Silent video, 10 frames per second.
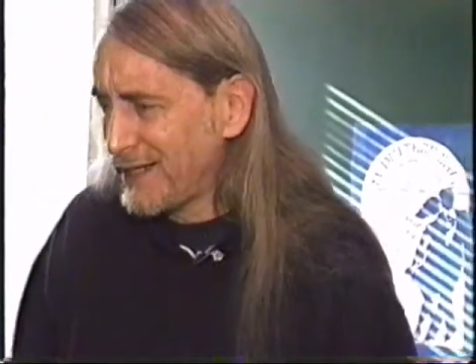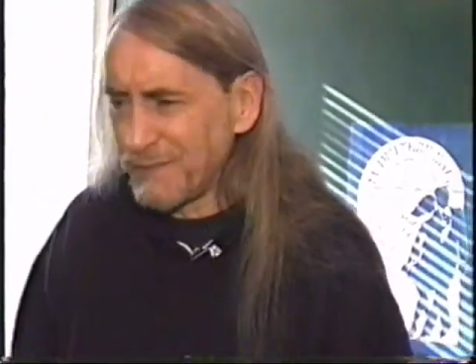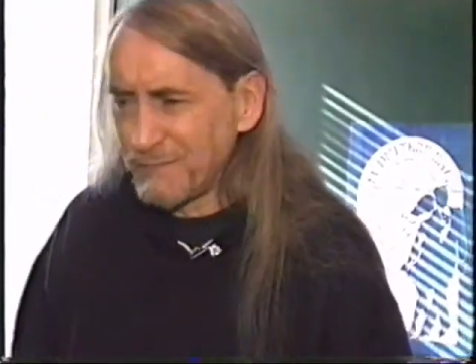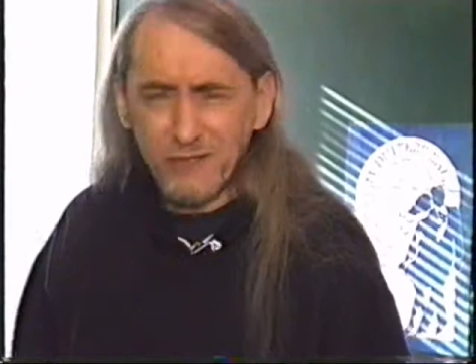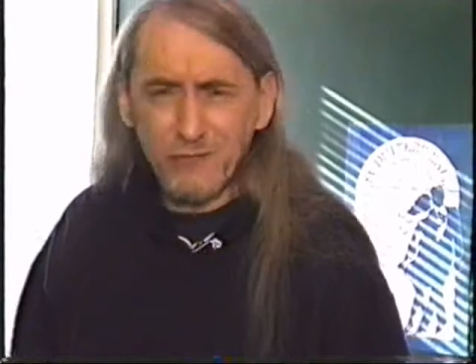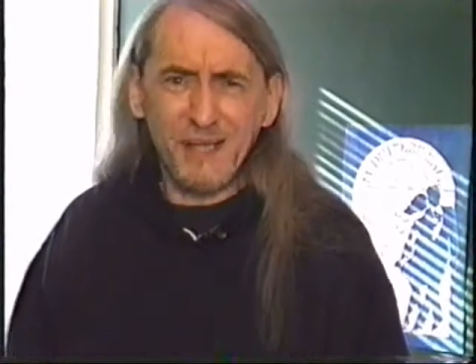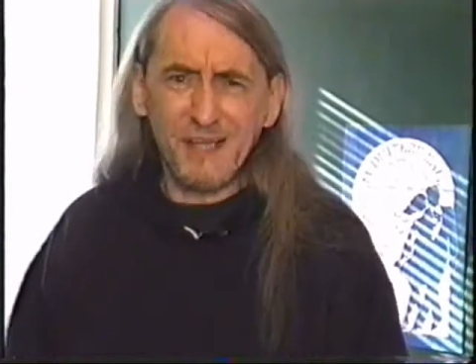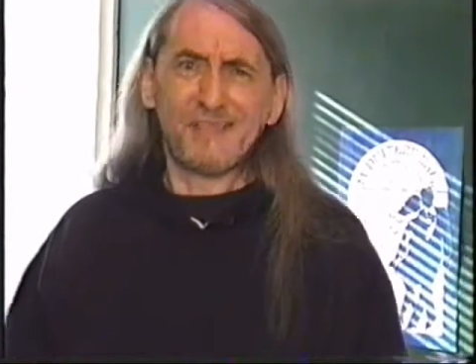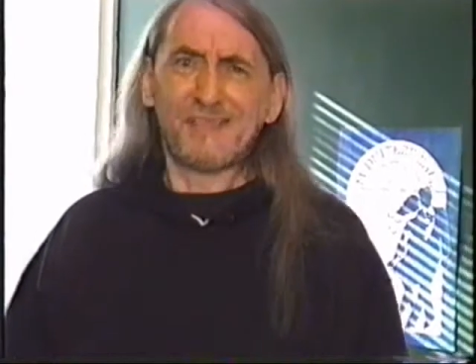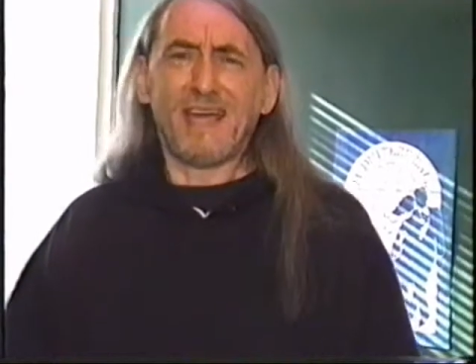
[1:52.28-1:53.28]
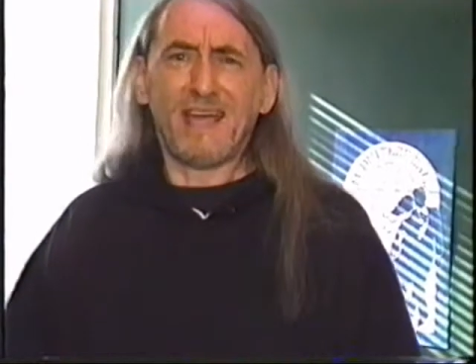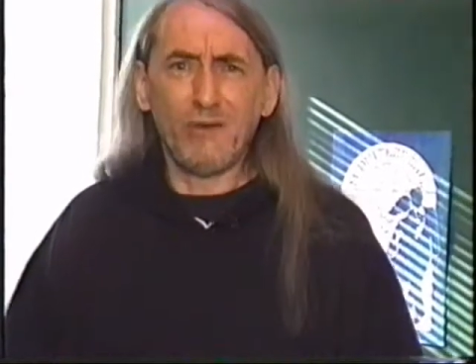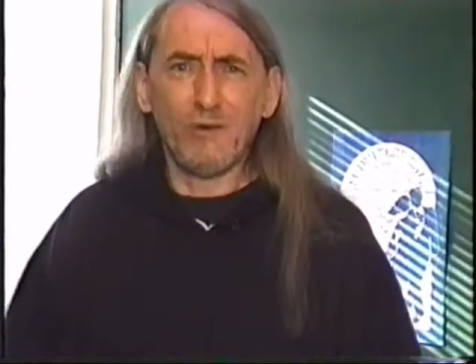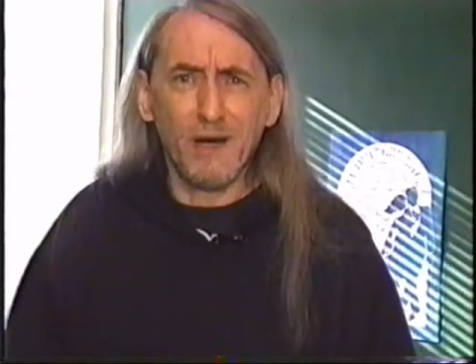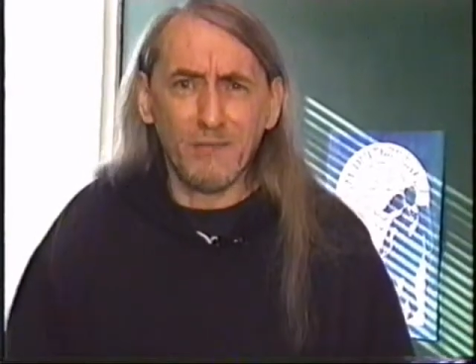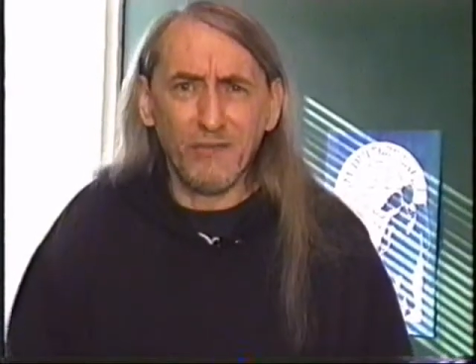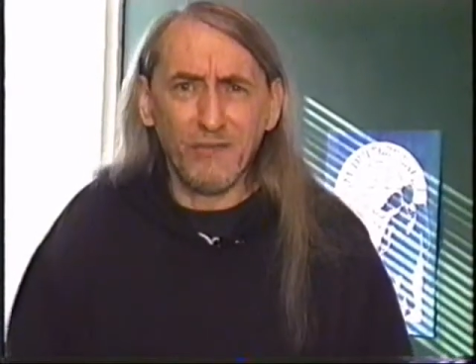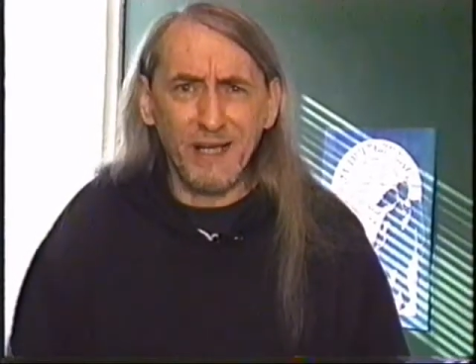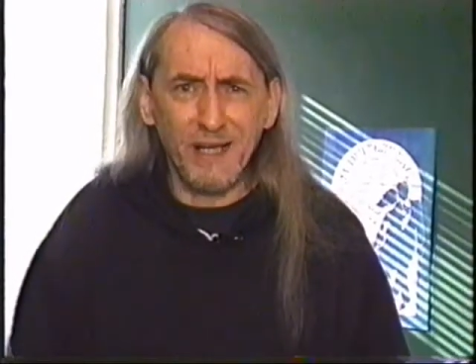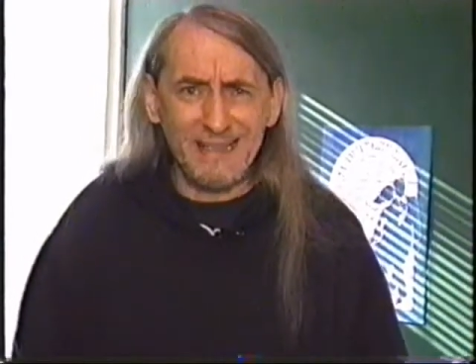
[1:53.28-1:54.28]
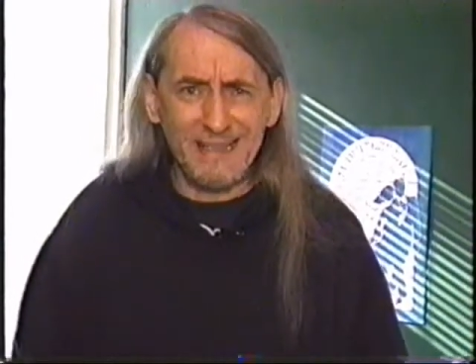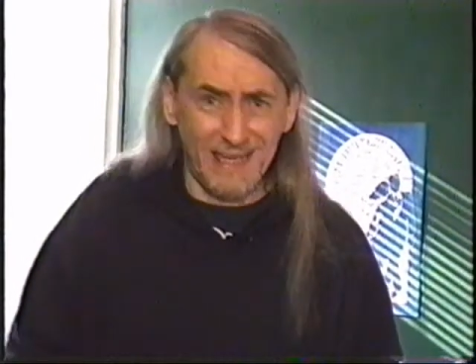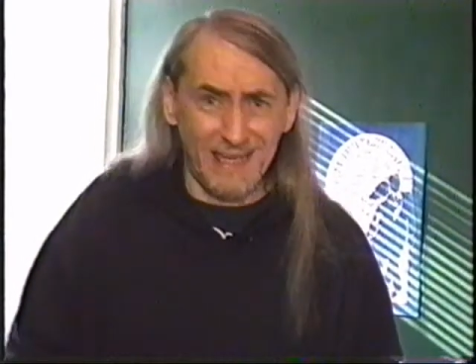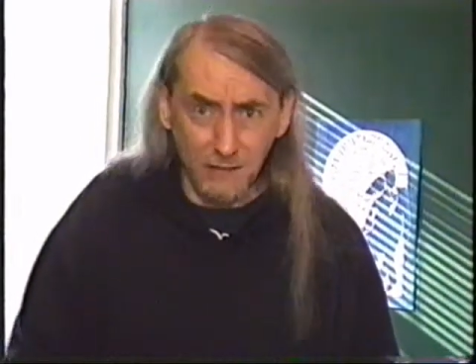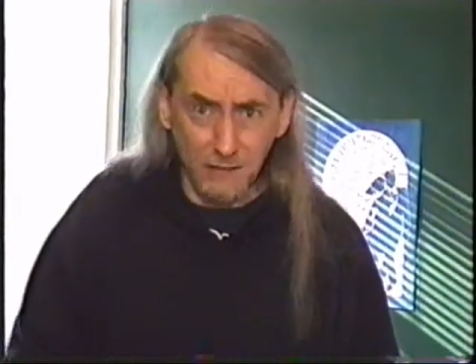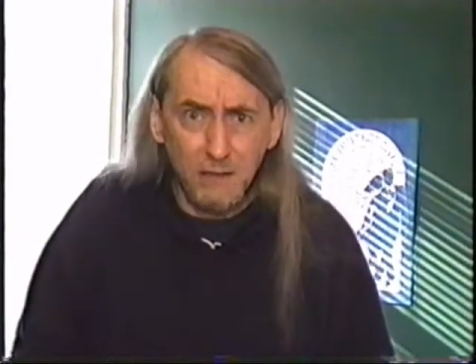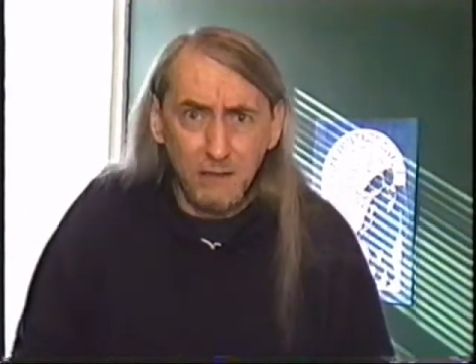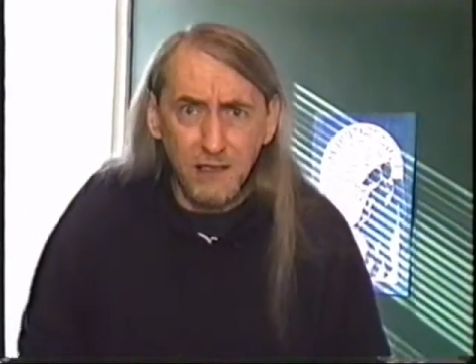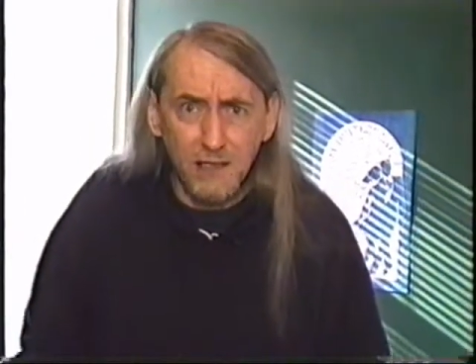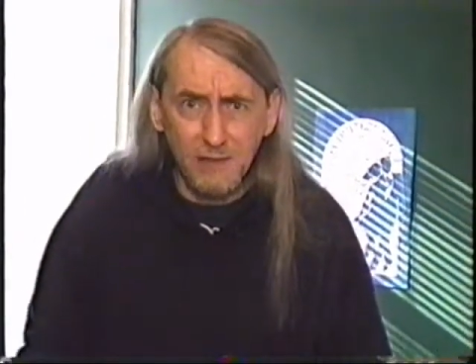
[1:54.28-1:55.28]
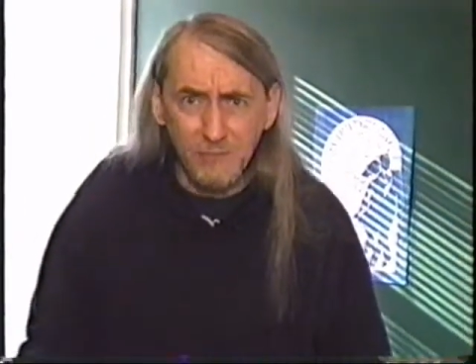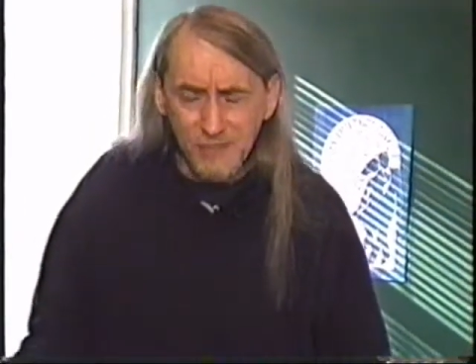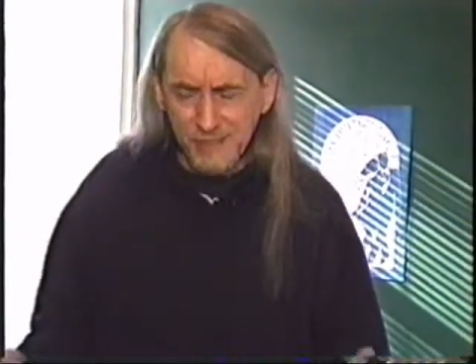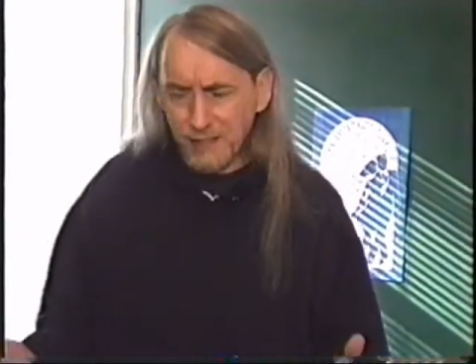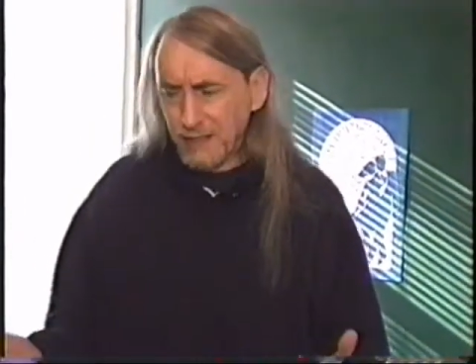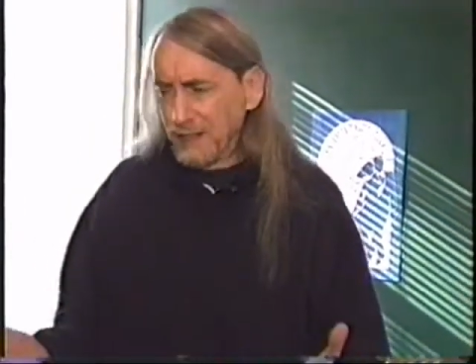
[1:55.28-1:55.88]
I'm not trying to sign you up for any dental clubs.